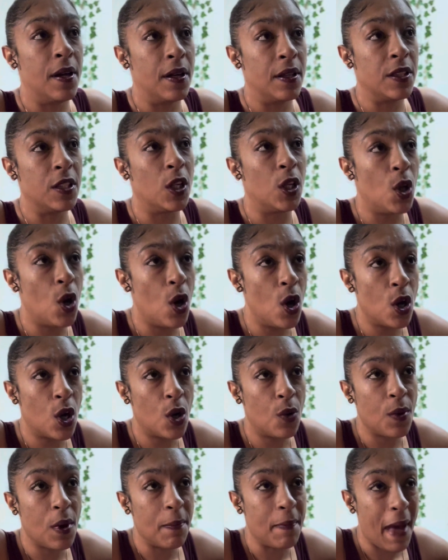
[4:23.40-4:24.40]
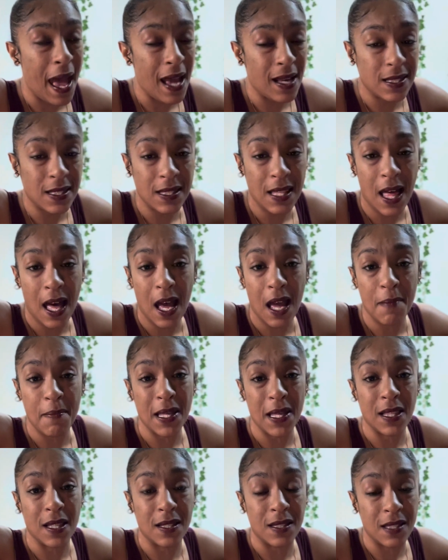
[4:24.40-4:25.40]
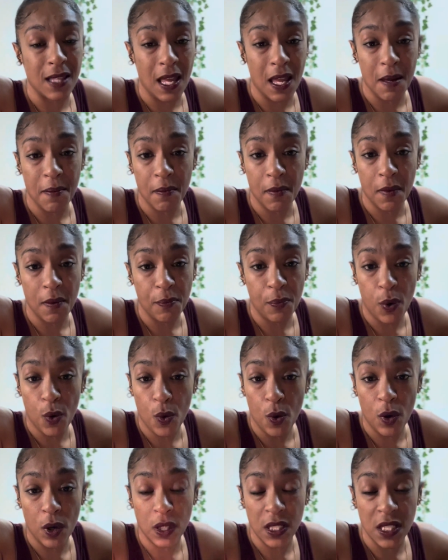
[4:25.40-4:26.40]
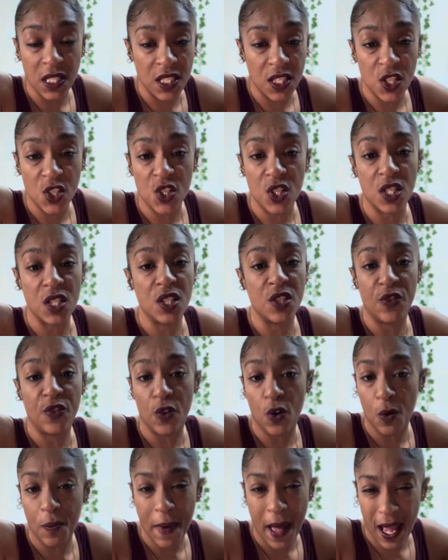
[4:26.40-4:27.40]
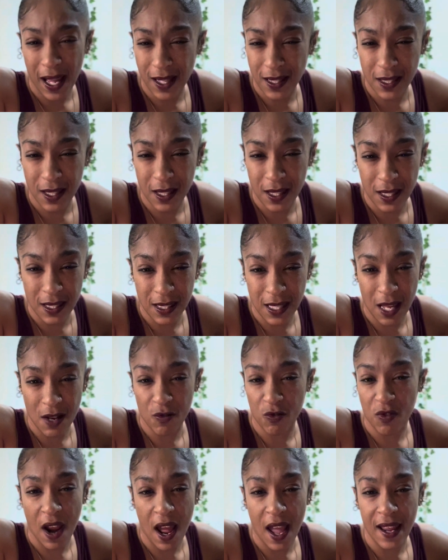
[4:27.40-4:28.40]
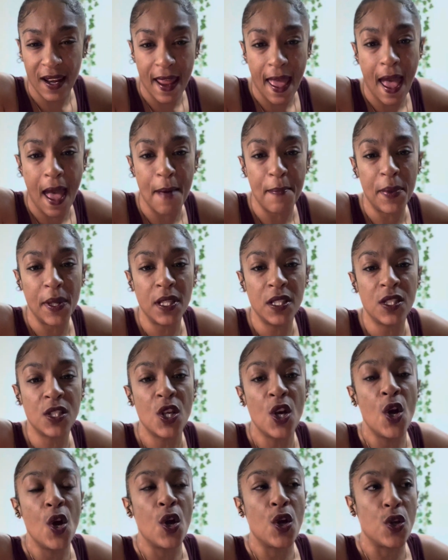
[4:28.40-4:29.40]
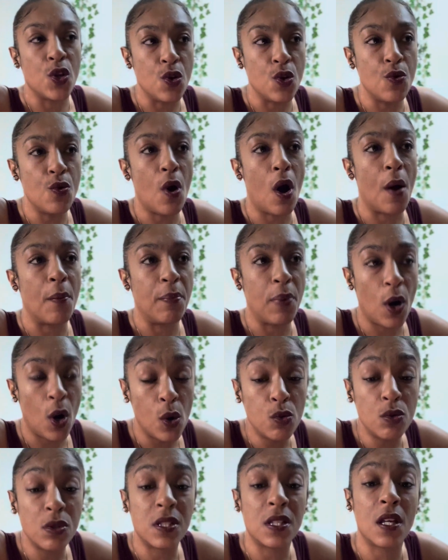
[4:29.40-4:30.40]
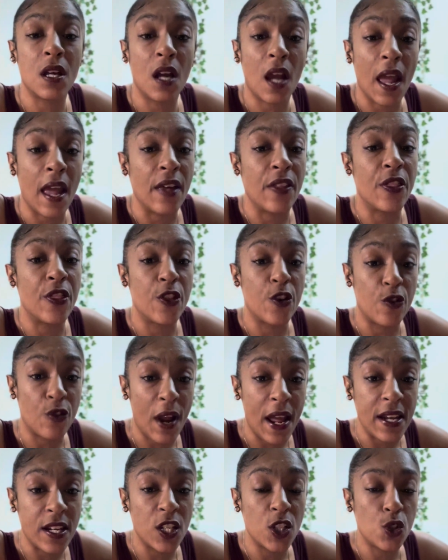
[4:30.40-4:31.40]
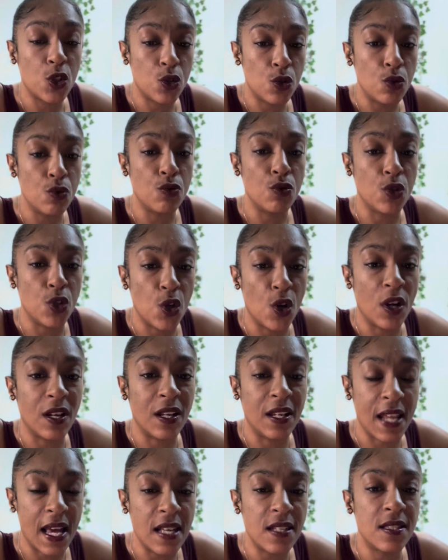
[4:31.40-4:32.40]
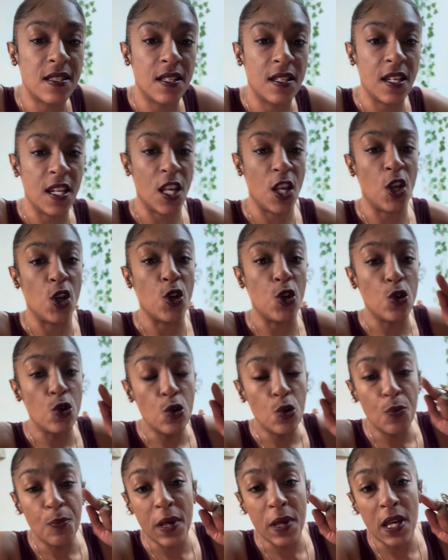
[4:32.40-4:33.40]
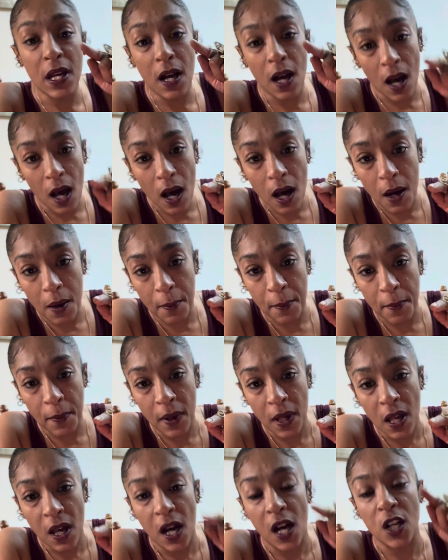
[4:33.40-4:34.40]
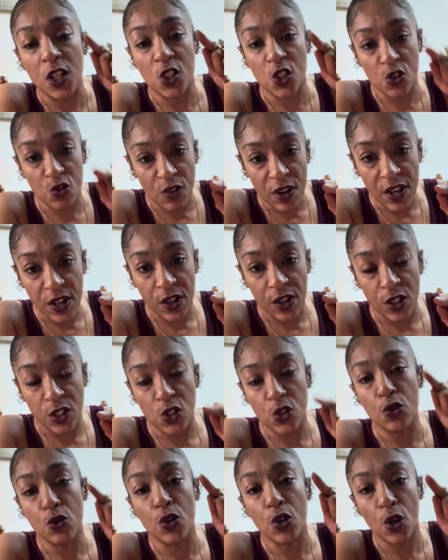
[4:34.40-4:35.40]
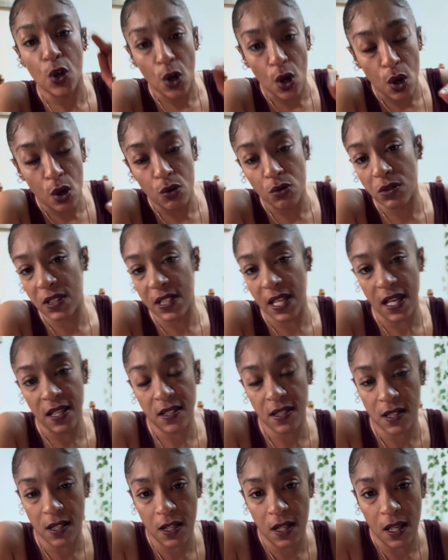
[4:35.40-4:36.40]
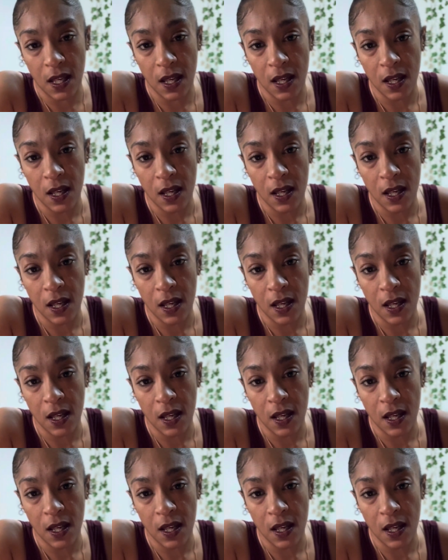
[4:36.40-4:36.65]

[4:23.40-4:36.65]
The longer we backslide, make the same poor decisions, fall back into the same rotten habits, you are posing a threat to your destiny. You become a traitor to your own destiny.